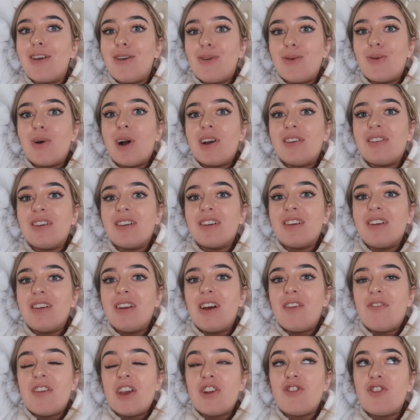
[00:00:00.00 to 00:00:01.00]
you guys are gonna
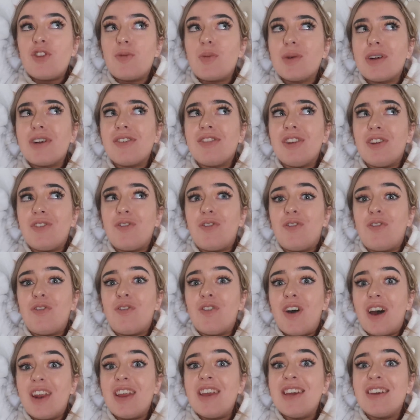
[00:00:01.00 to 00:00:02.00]
love it just because it's
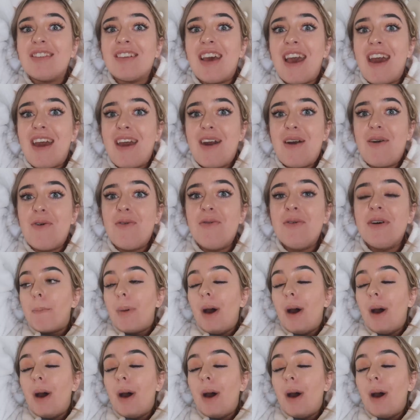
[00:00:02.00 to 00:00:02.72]
funny as hell